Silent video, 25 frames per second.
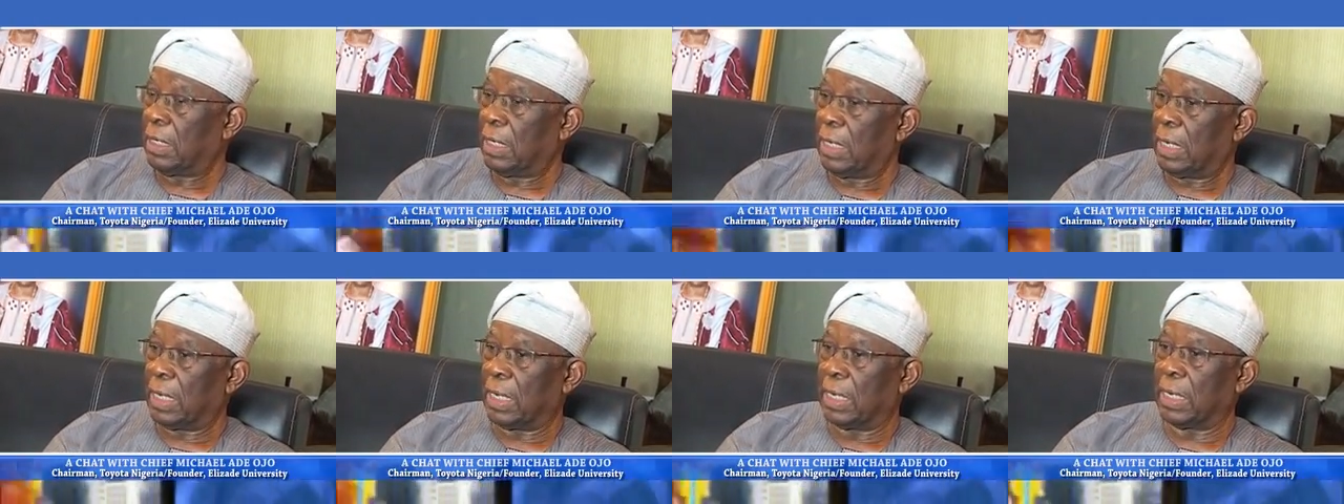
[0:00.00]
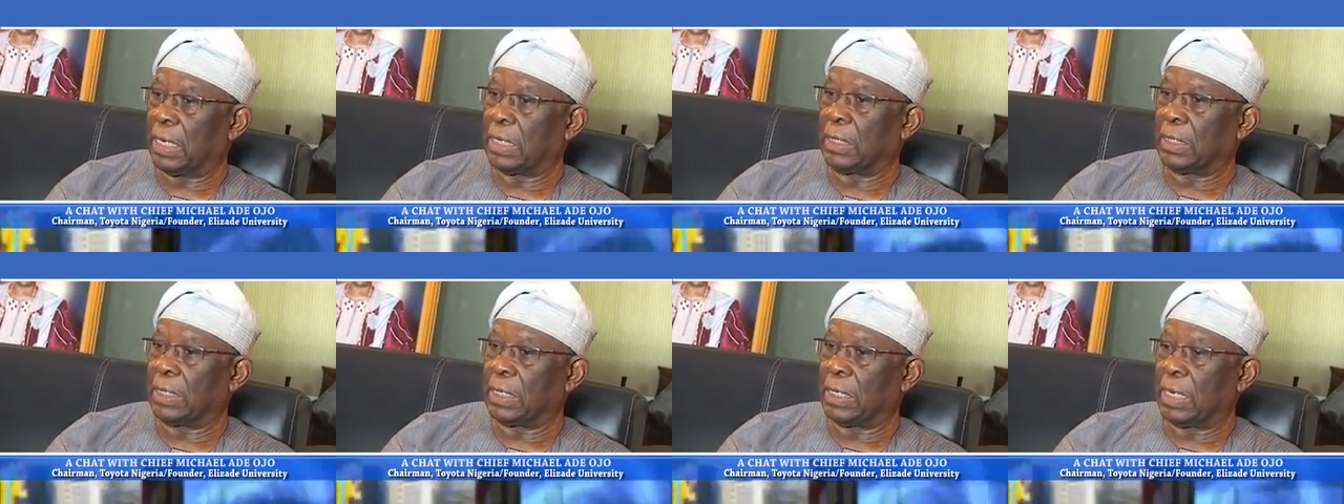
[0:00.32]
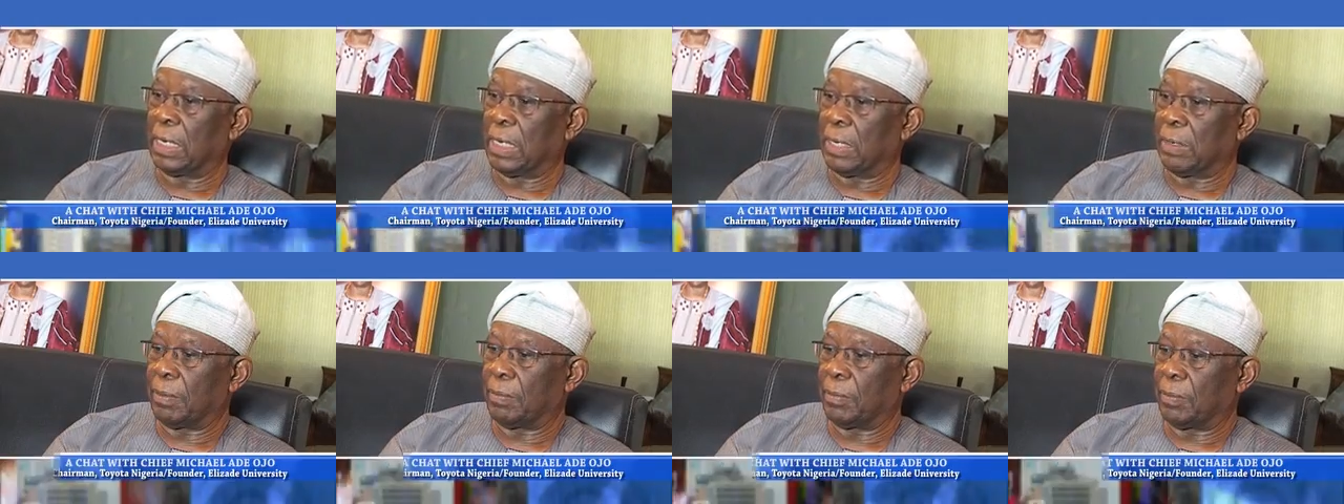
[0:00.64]

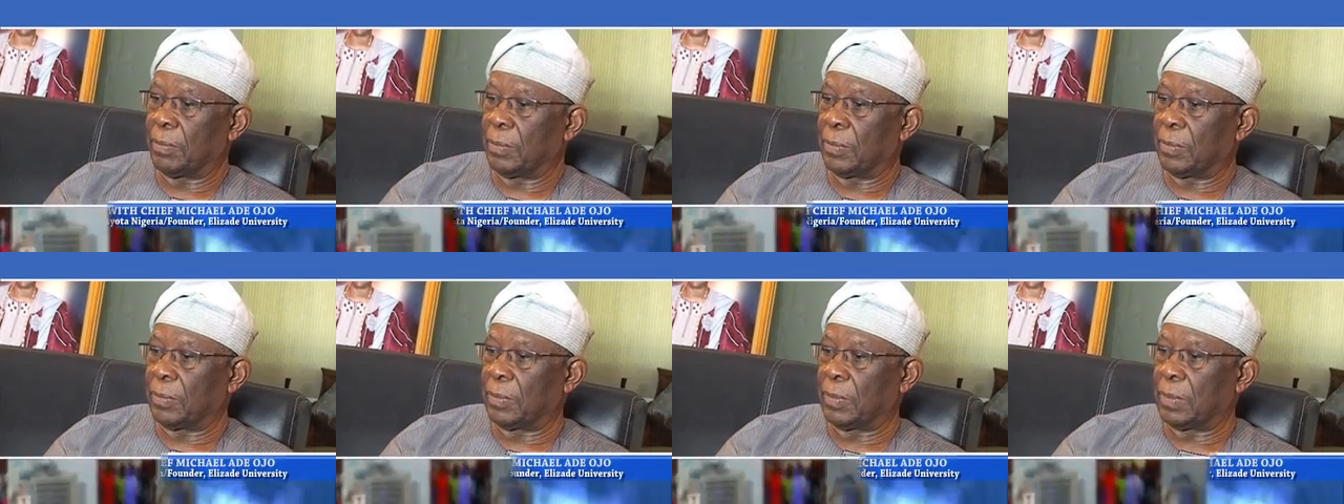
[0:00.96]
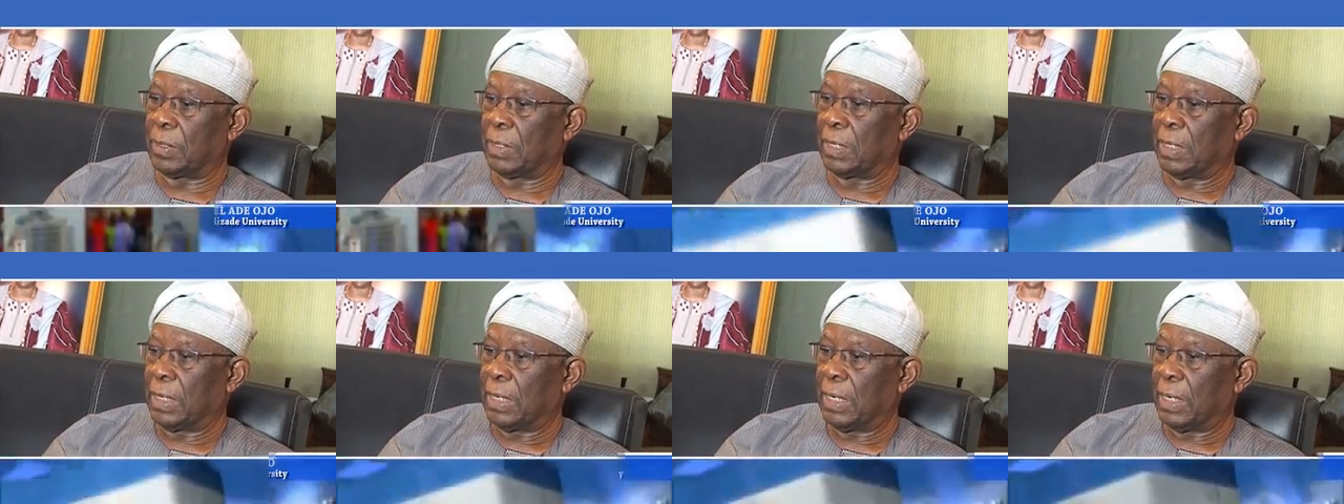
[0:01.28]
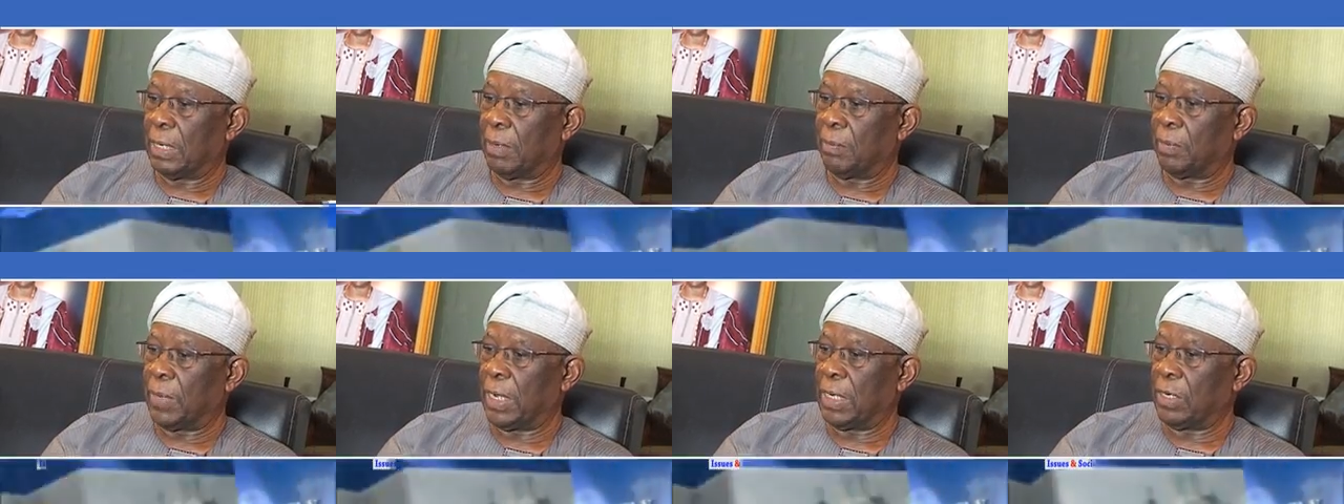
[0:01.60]
And
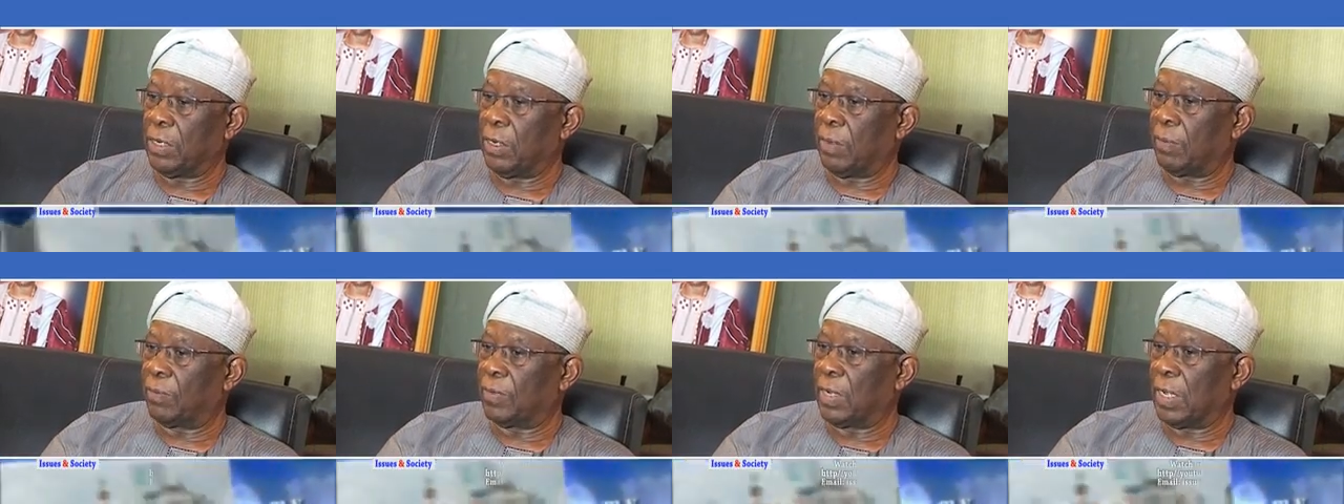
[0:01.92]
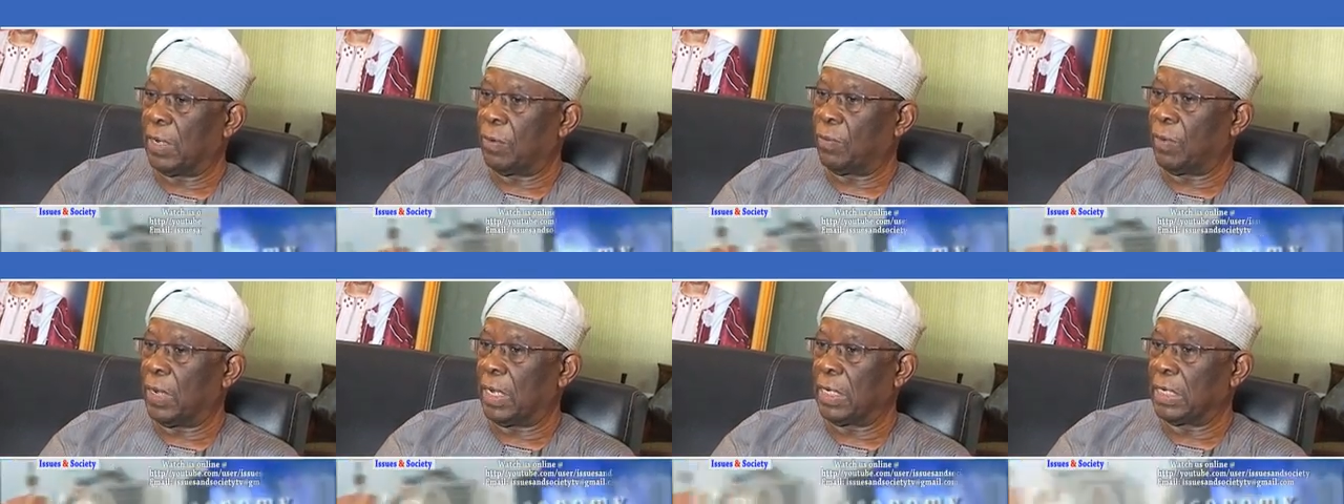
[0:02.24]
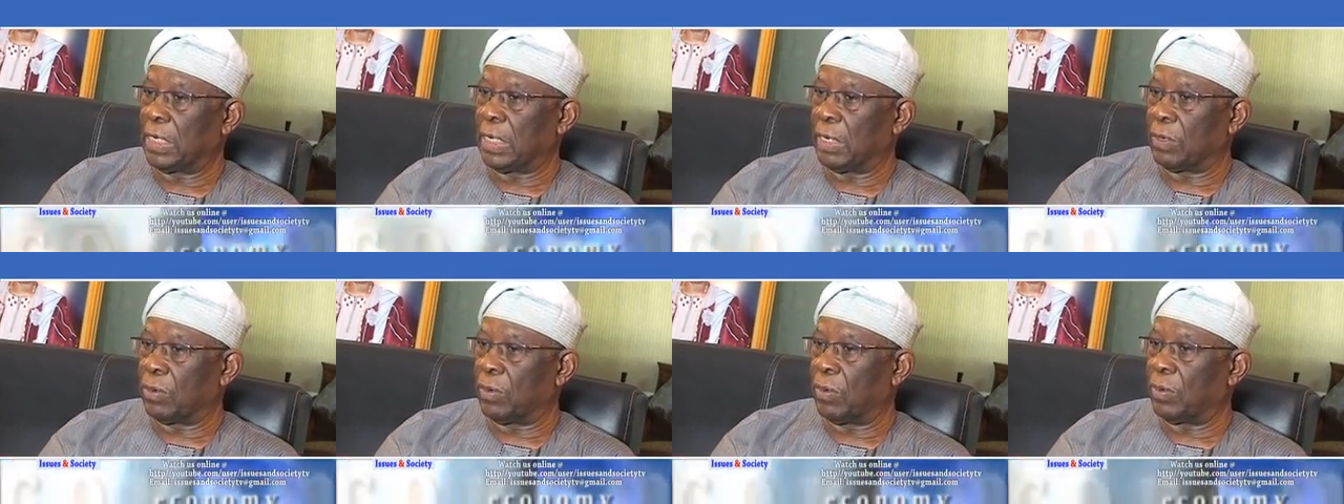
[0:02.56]
many of them, when
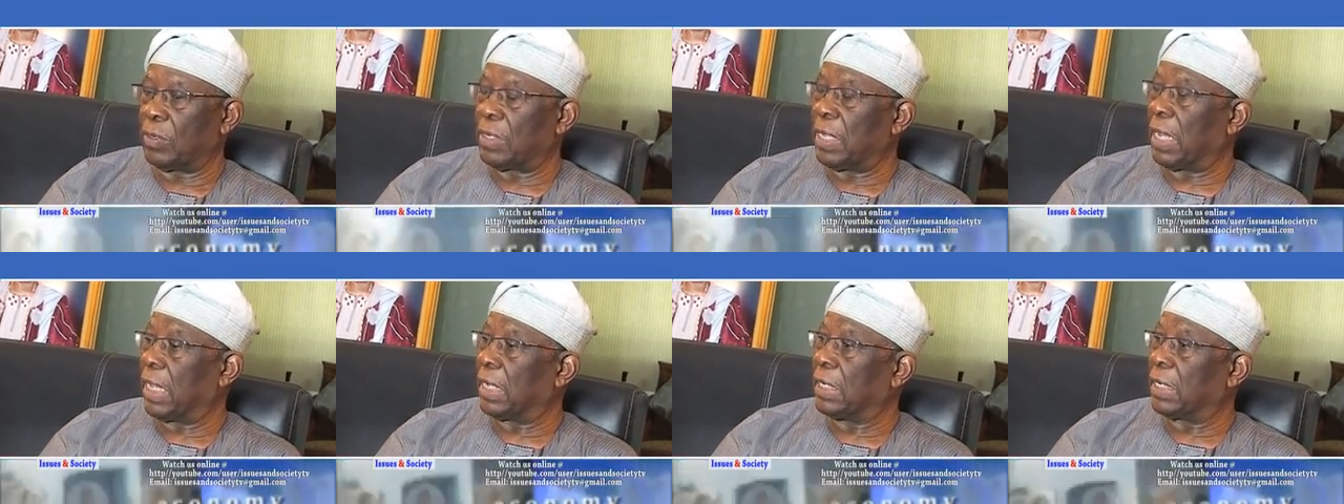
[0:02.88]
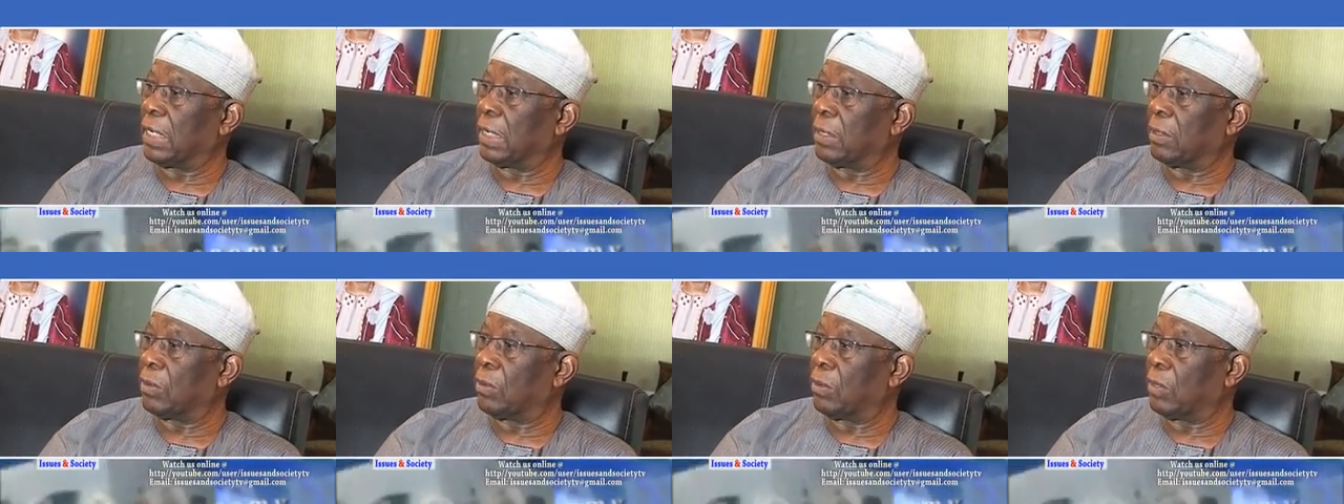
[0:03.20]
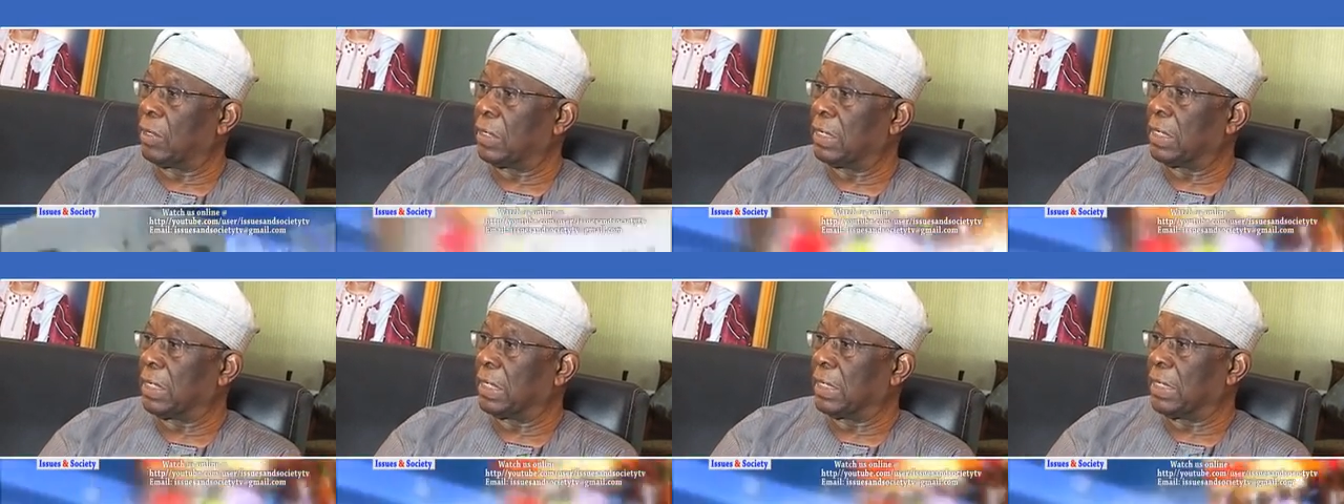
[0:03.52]
they go there, they
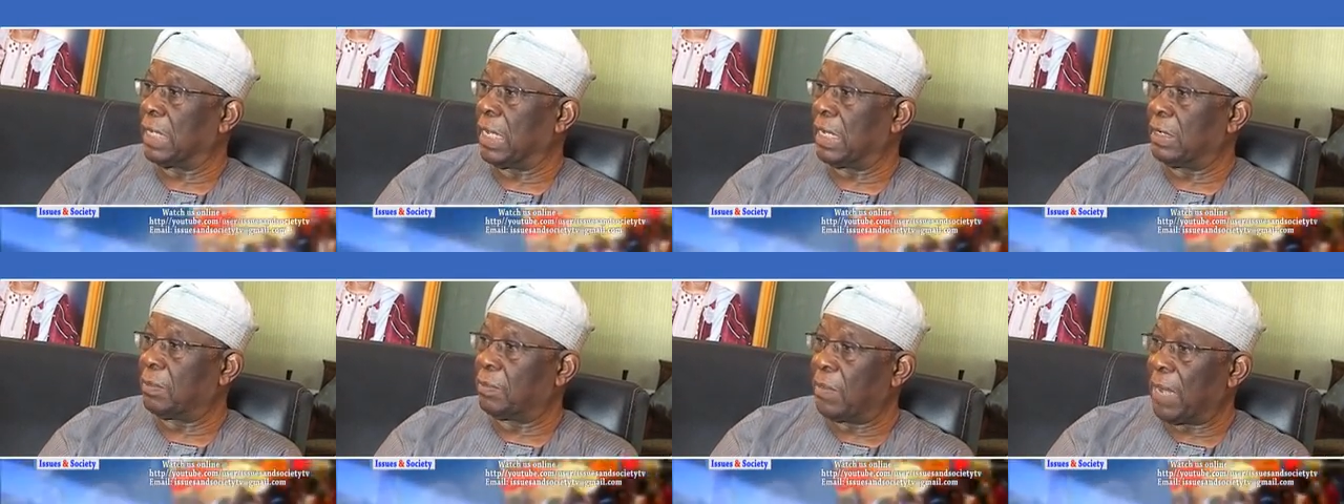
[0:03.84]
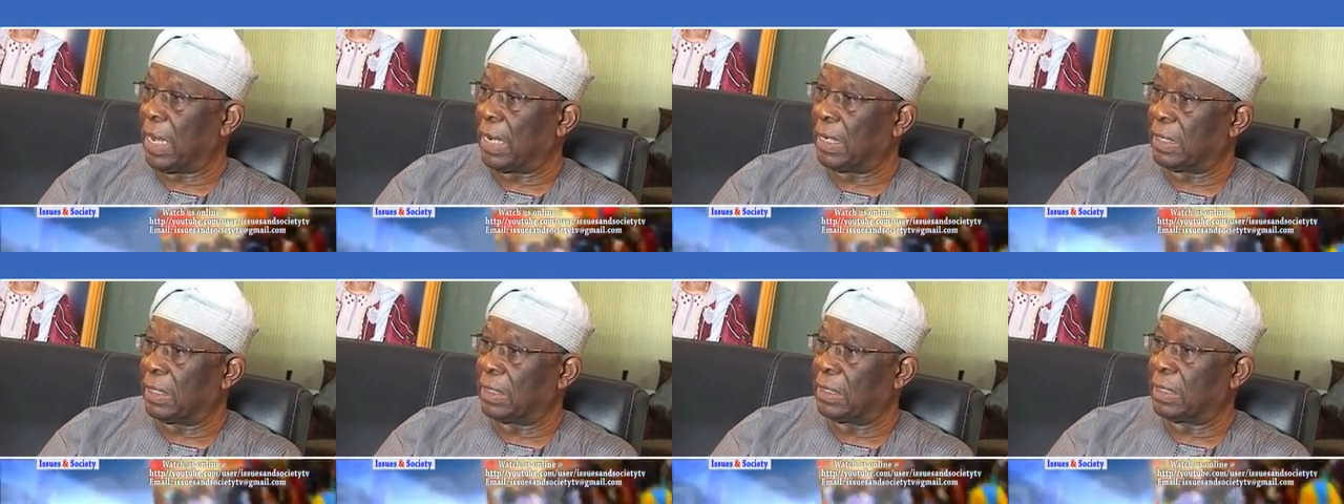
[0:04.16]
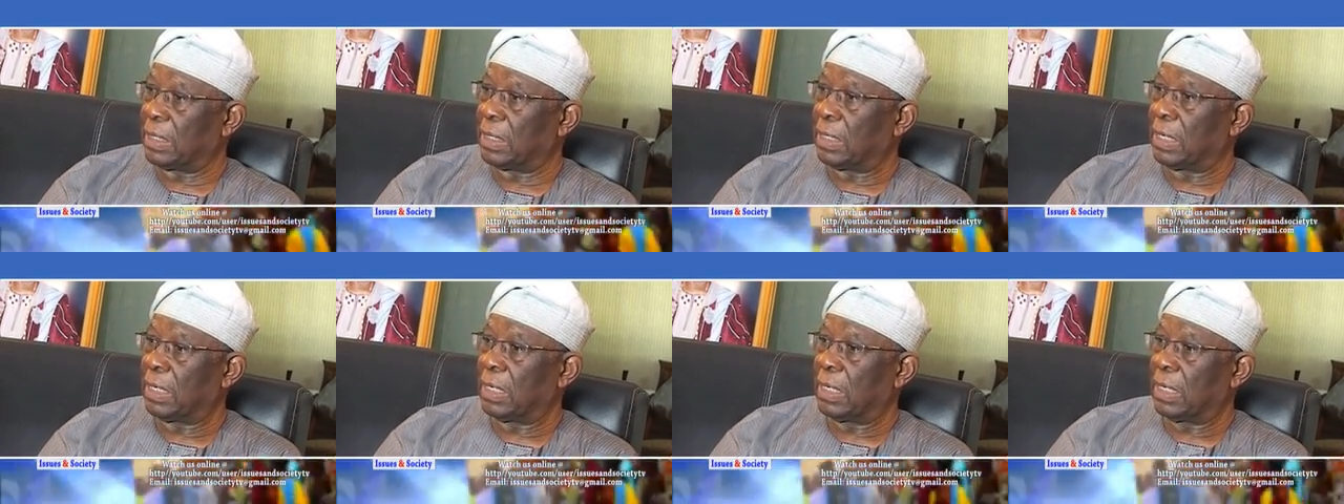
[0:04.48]
get married.